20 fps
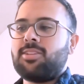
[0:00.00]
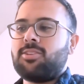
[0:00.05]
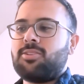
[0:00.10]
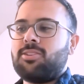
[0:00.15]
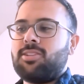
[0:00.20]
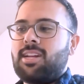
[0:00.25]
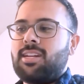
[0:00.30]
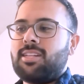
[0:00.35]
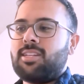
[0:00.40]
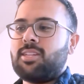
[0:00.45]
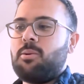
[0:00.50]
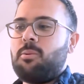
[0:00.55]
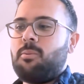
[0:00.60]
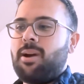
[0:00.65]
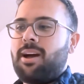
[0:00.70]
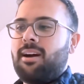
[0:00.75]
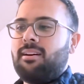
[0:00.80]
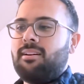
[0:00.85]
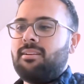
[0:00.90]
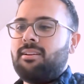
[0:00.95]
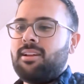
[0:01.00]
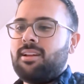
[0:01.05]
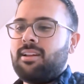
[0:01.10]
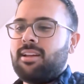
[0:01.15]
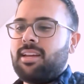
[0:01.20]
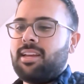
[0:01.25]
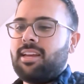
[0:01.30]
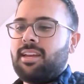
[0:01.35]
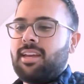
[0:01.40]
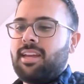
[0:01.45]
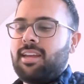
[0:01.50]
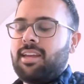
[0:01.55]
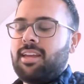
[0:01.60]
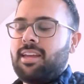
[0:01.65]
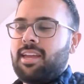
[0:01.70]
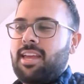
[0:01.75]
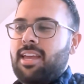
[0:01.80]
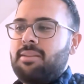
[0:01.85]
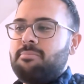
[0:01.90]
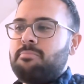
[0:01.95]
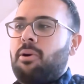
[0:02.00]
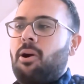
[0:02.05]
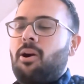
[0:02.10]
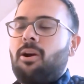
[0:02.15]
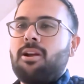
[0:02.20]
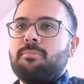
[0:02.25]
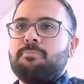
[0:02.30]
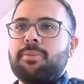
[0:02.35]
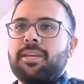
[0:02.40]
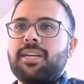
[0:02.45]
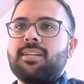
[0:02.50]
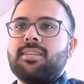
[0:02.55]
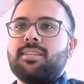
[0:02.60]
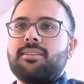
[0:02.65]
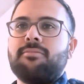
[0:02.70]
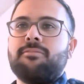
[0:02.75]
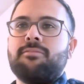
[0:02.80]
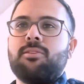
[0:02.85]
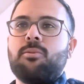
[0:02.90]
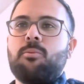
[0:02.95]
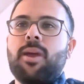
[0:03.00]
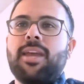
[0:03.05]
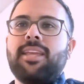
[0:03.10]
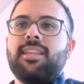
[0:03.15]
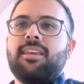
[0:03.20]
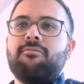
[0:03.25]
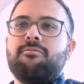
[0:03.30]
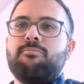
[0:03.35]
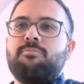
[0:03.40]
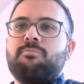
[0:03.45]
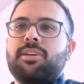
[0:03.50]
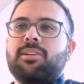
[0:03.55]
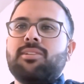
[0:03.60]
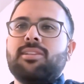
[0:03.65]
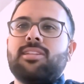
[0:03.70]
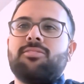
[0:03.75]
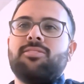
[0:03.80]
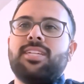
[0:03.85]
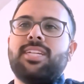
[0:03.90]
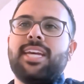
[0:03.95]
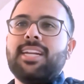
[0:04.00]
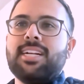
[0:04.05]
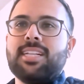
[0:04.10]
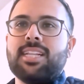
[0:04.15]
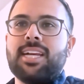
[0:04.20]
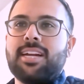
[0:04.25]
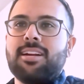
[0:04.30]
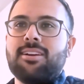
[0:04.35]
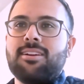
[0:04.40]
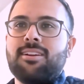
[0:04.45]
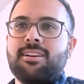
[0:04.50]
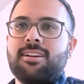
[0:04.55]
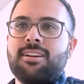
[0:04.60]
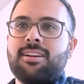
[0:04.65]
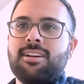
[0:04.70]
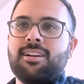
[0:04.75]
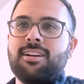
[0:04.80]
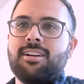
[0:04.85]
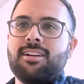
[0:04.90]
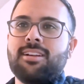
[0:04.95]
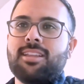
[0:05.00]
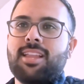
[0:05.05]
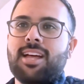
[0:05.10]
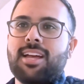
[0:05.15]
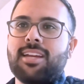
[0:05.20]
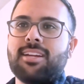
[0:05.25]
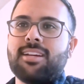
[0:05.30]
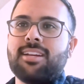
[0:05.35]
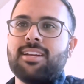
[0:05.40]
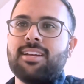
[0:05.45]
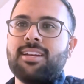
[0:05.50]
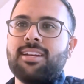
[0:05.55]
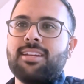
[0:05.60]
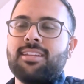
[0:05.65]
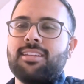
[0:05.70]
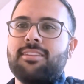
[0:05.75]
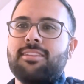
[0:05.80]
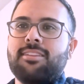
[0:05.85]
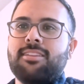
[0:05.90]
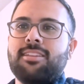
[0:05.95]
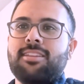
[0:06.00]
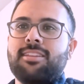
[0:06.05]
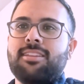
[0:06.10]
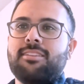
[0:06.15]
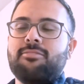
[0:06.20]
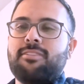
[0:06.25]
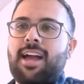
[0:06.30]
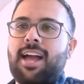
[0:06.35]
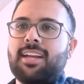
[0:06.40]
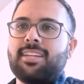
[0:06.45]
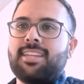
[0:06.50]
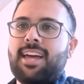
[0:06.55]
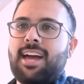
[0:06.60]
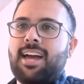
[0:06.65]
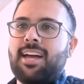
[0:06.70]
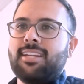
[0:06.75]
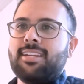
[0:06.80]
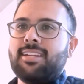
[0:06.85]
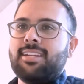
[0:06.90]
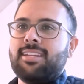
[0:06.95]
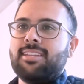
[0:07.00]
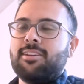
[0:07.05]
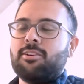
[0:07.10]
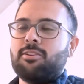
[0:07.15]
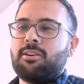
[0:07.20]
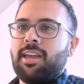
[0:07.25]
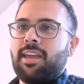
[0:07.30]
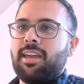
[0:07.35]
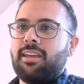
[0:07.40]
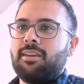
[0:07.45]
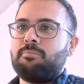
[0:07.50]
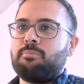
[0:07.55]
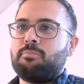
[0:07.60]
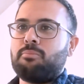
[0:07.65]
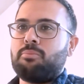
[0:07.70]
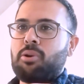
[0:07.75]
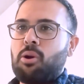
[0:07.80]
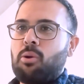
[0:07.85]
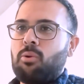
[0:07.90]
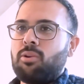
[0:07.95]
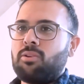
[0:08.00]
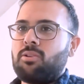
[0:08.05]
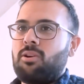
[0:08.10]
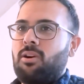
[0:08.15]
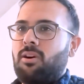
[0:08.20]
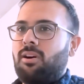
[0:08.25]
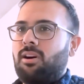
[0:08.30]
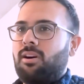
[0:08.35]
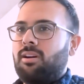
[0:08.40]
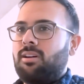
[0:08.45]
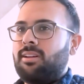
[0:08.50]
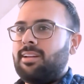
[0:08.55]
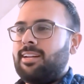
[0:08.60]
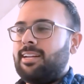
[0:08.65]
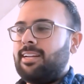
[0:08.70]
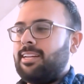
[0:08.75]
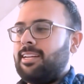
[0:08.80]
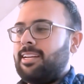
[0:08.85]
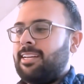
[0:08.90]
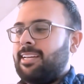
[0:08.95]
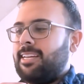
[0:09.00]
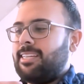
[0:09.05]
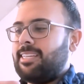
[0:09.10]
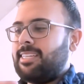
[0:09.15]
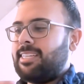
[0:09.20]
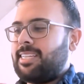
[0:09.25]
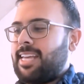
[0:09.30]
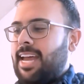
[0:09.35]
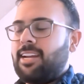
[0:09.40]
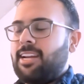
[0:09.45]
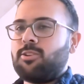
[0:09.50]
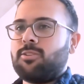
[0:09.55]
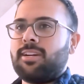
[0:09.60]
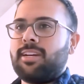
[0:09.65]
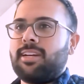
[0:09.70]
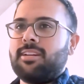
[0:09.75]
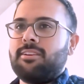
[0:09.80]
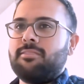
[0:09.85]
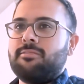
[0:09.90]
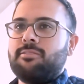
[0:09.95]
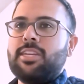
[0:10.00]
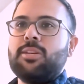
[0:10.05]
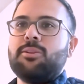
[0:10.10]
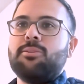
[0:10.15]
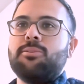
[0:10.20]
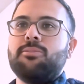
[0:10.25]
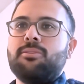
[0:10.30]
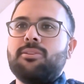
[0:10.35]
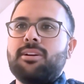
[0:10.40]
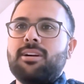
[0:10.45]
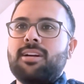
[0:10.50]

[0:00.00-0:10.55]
has done it so well, in part because of the way they built their data layer. Like, the fact that they're a protocol-centric view